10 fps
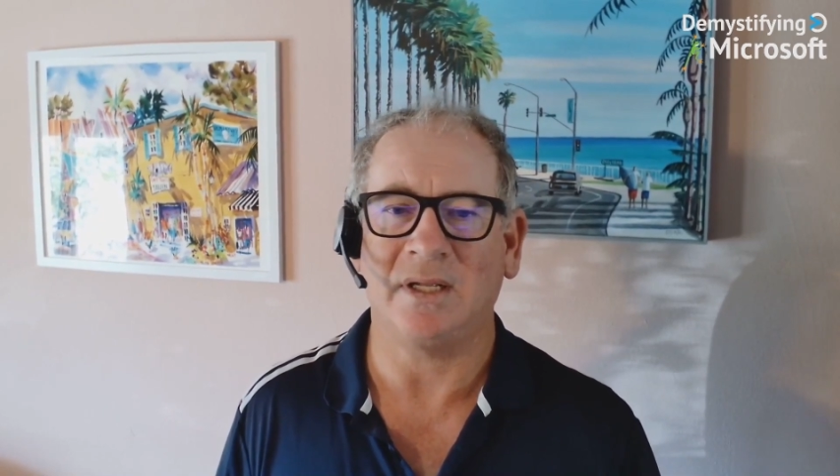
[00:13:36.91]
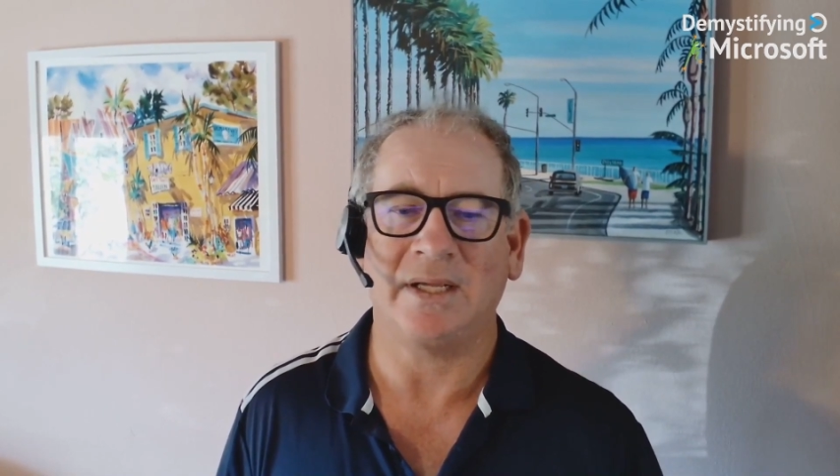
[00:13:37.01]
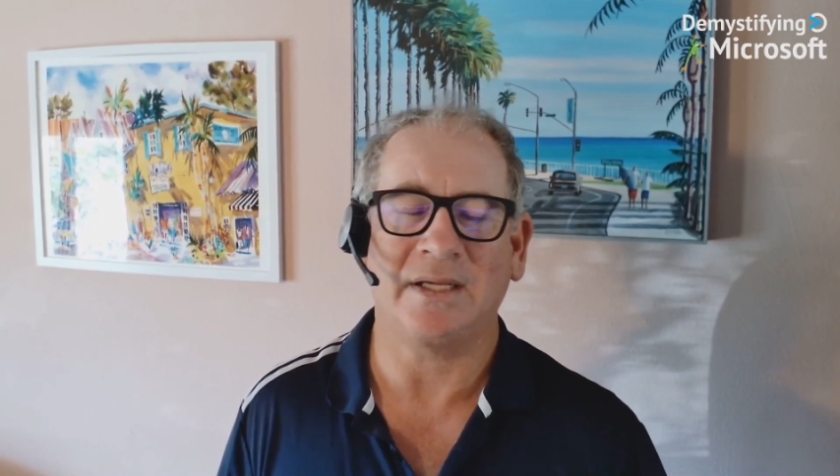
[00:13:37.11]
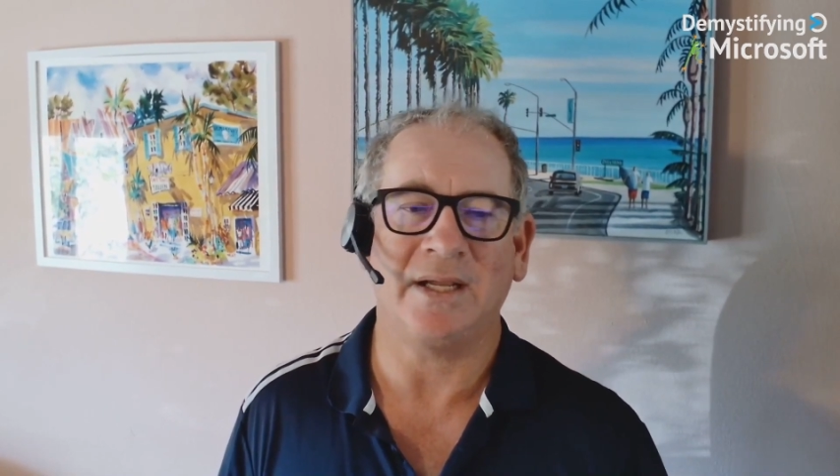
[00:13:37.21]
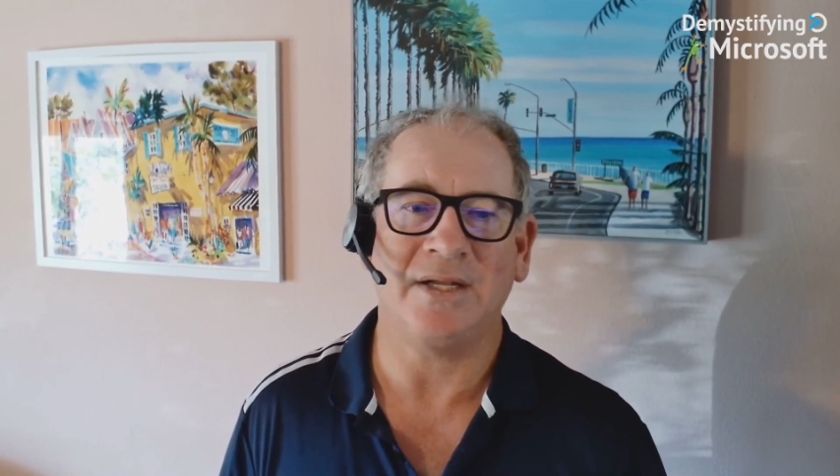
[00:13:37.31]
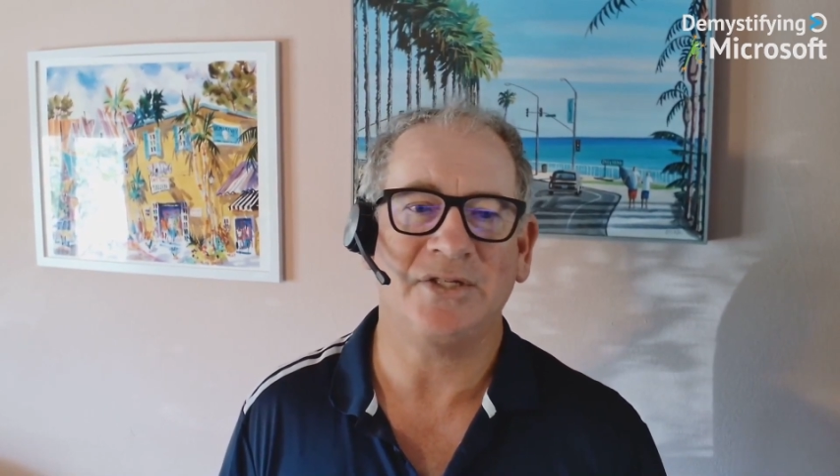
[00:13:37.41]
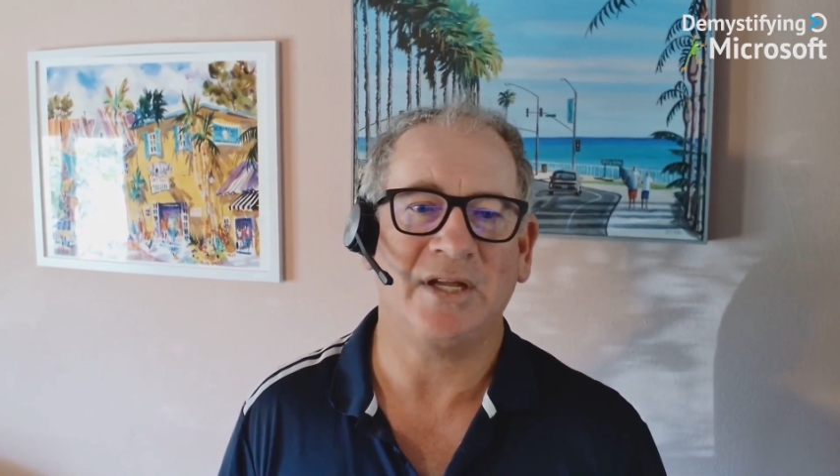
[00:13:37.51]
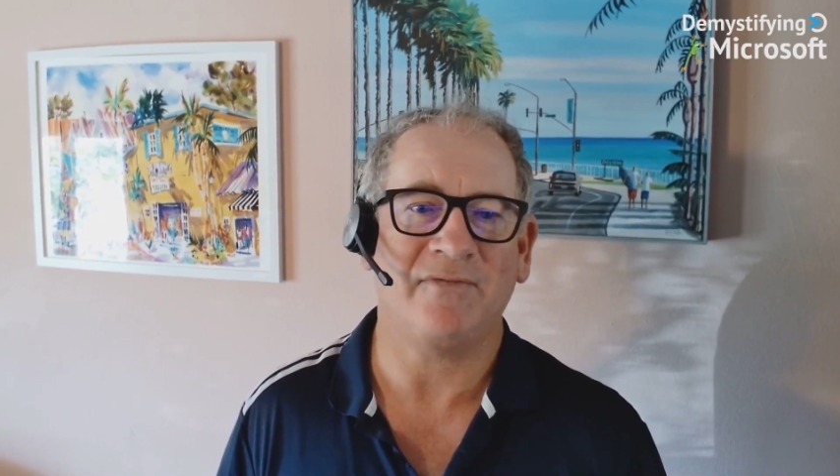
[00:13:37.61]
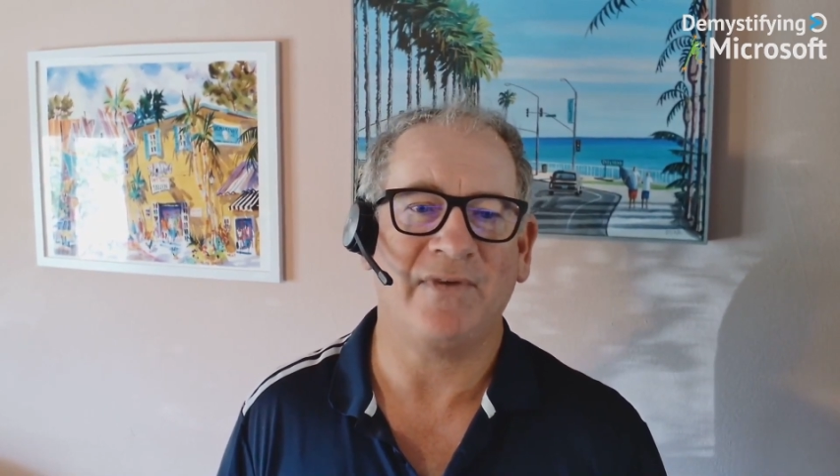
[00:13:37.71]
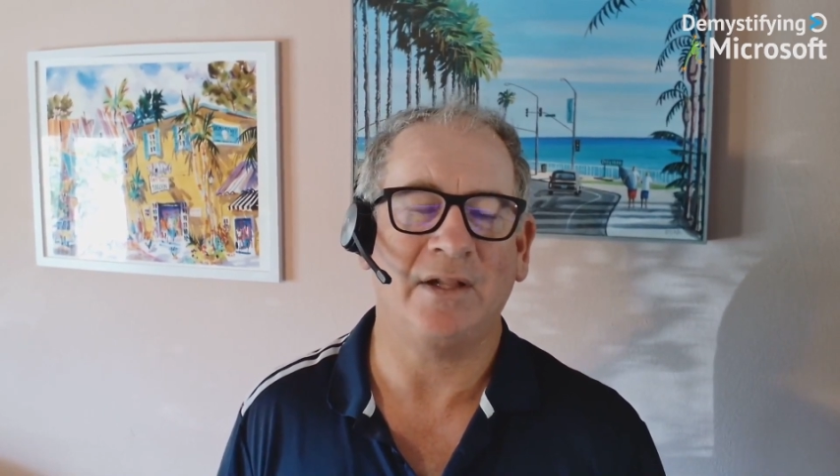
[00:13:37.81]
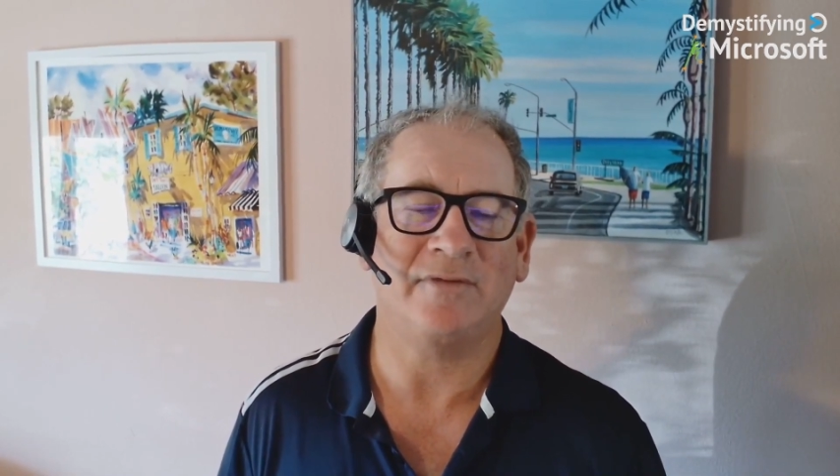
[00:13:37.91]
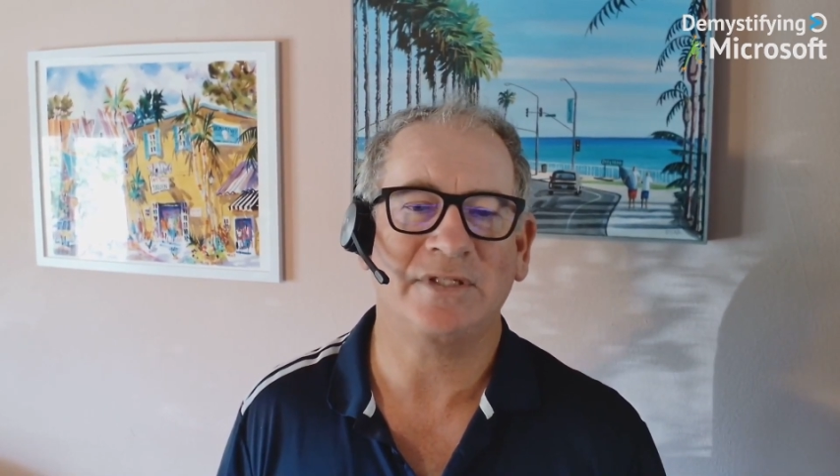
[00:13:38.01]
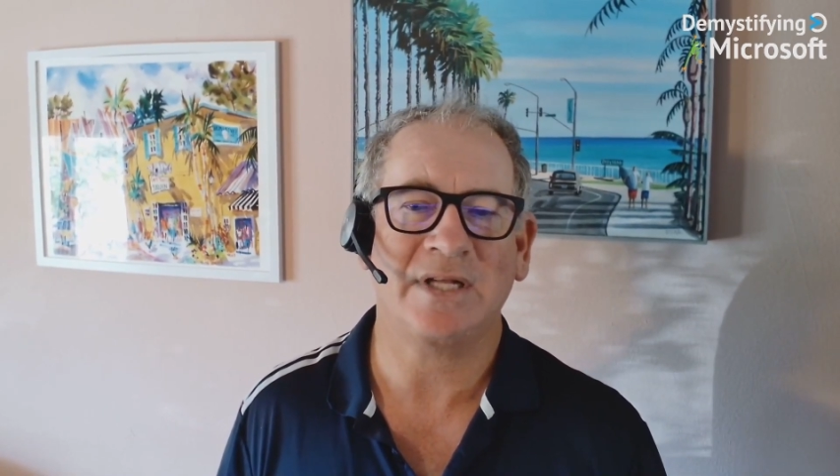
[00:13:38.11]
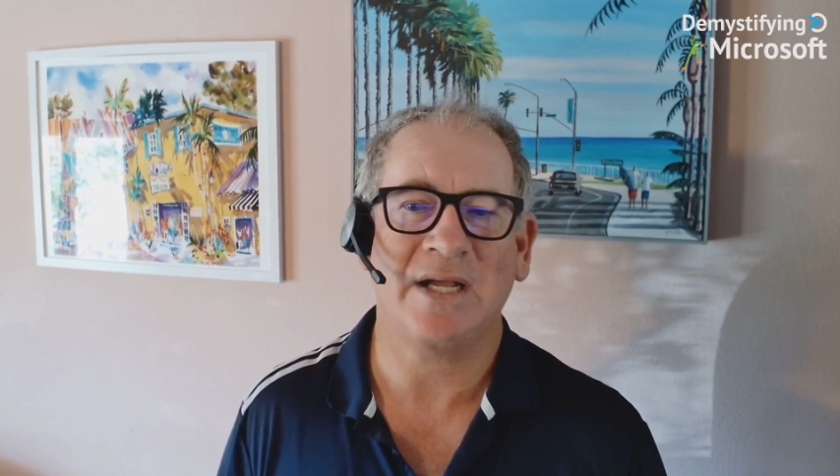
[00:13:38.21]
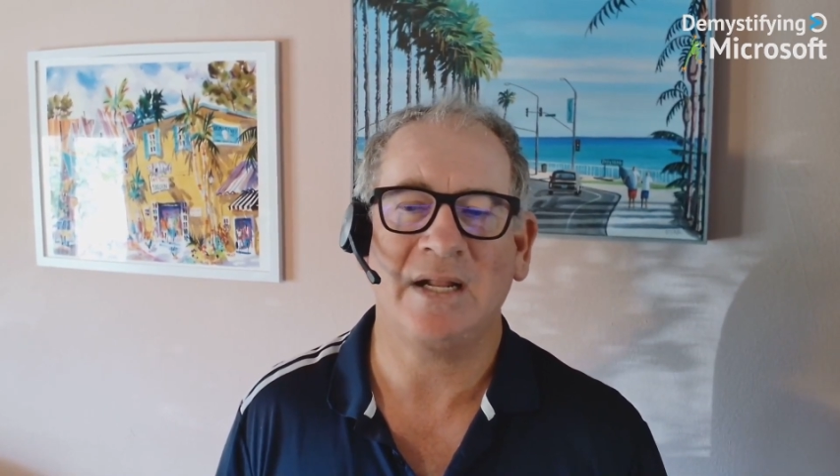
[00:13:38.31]
like an HA failover
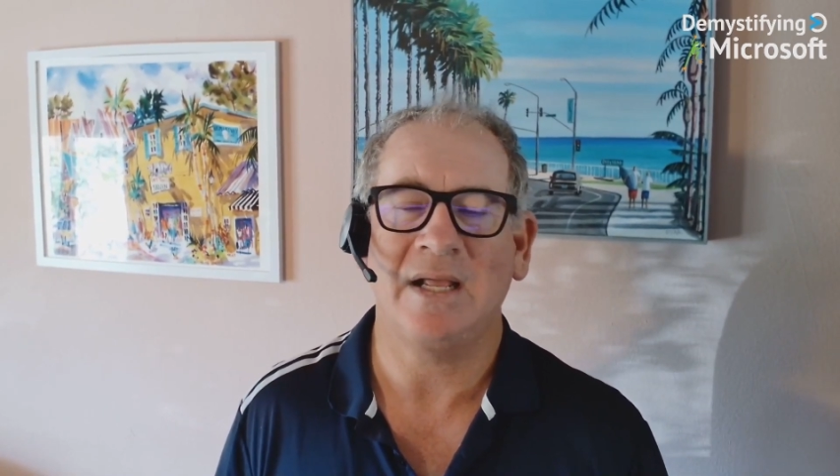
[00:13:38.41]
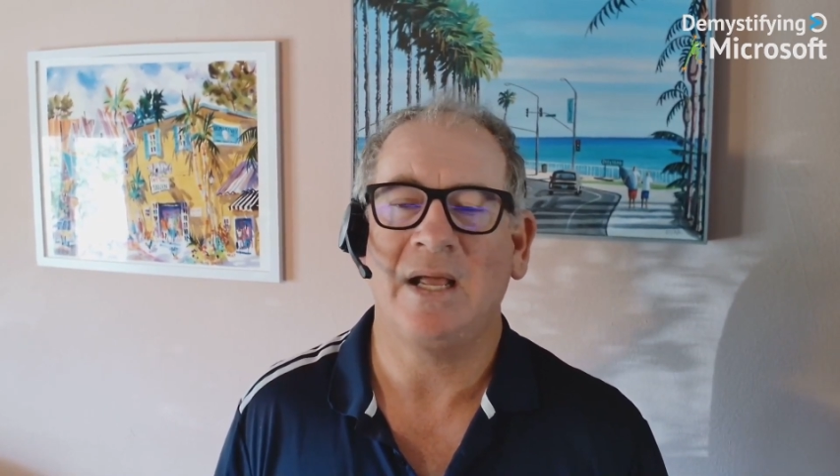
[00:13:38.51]
site.